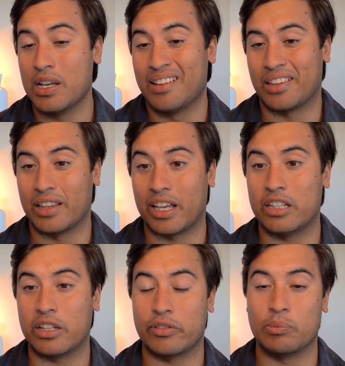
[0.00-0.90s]
the land
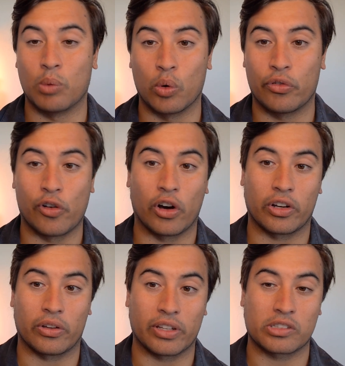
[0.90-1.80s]
even more
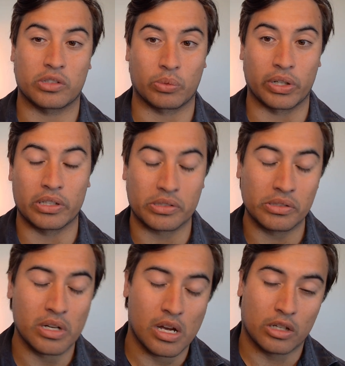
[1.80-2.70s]
finite. That's the reason.
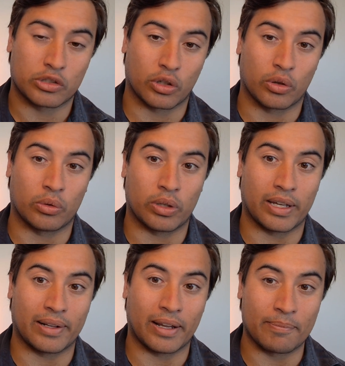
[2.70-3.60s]
So
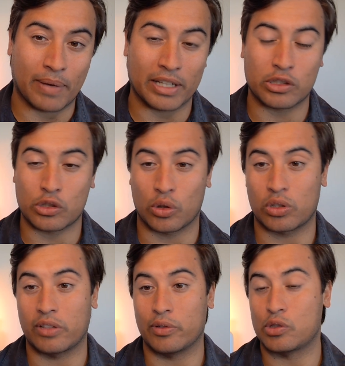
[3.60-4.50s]
it makes stock
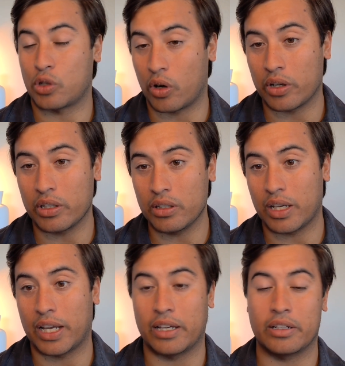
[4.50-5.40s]
levels tighter
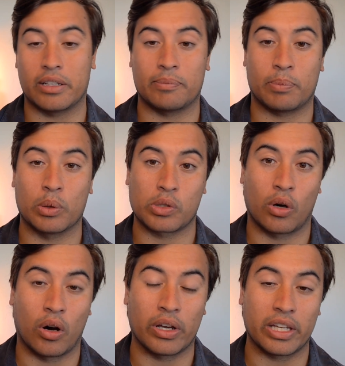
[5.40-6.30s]
and it puts
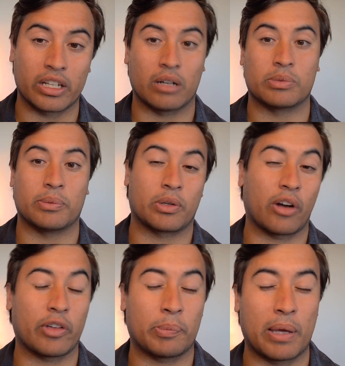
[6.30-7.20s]
high income
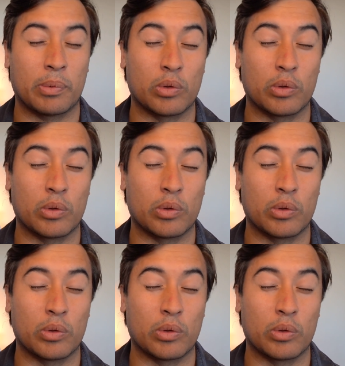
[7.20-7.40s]
demographic people